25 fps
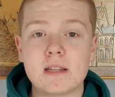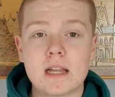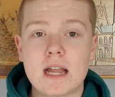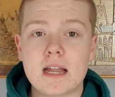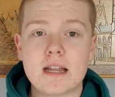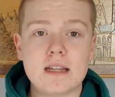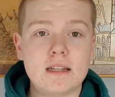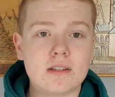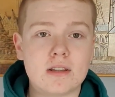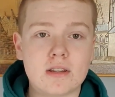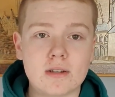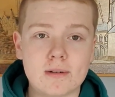
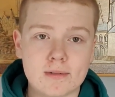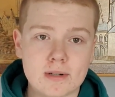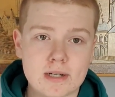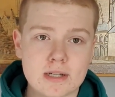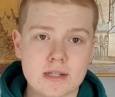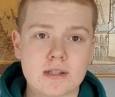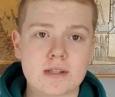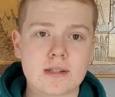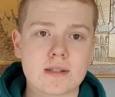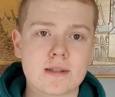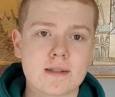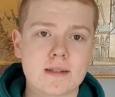There
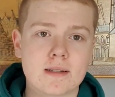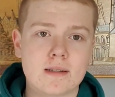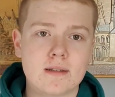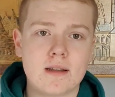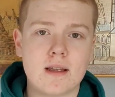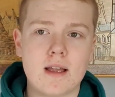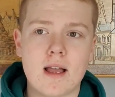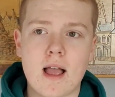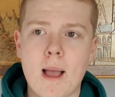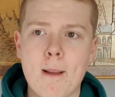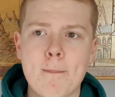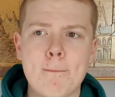is
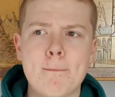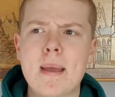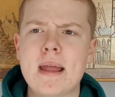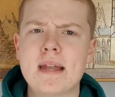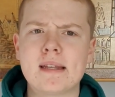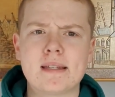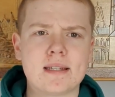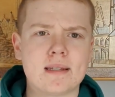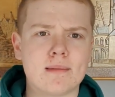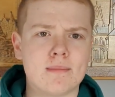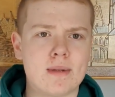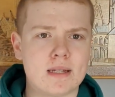
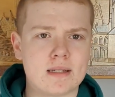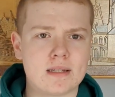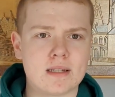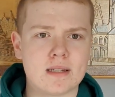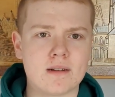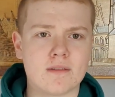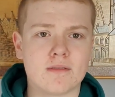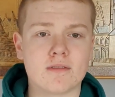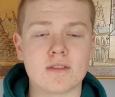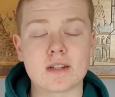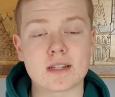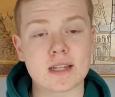immense amount of
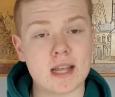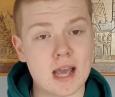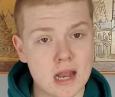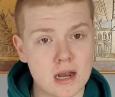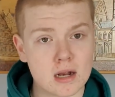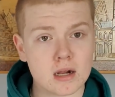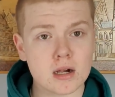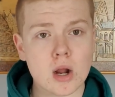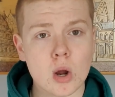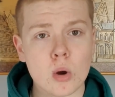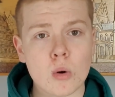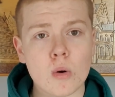difference. And
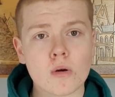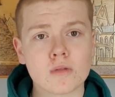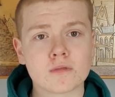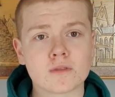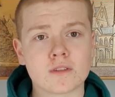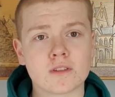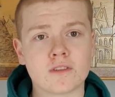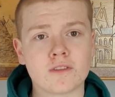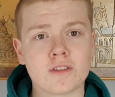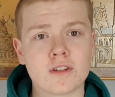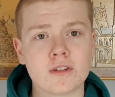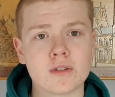I'll go over
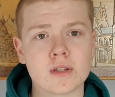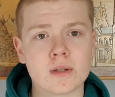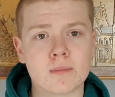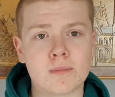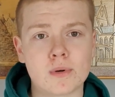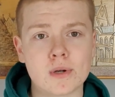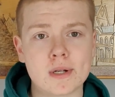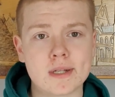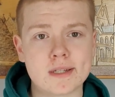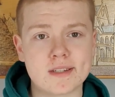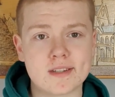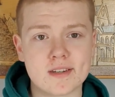a few of the
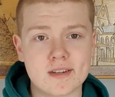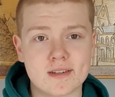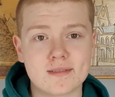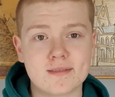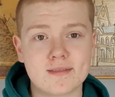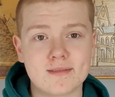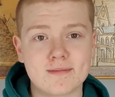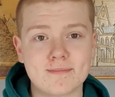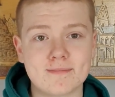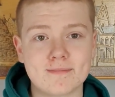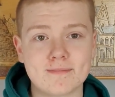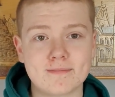points that
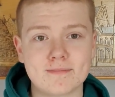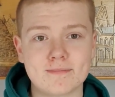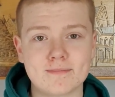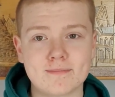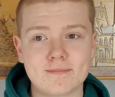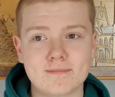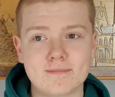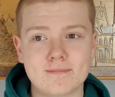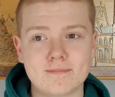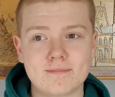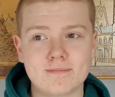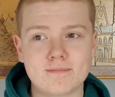
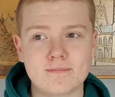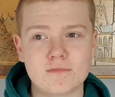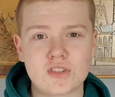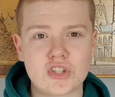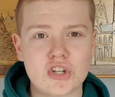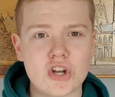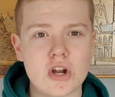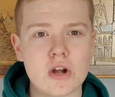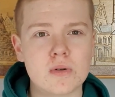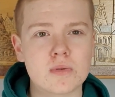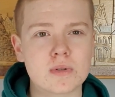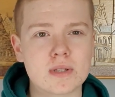
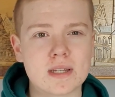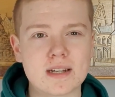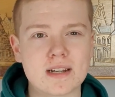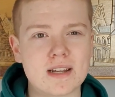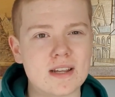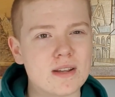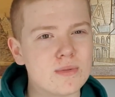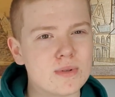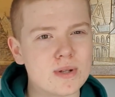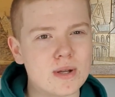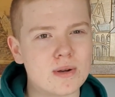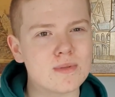show that
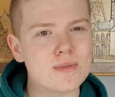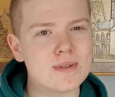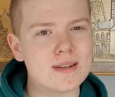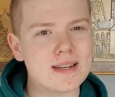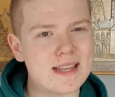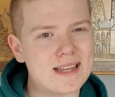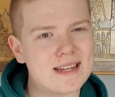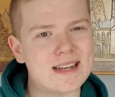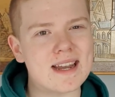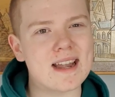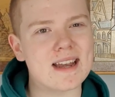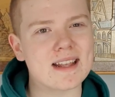you don't
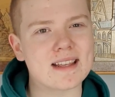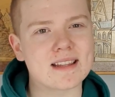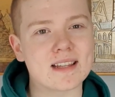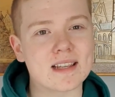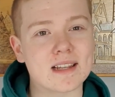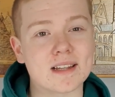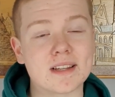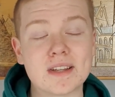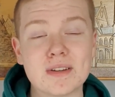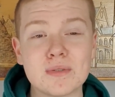need anything.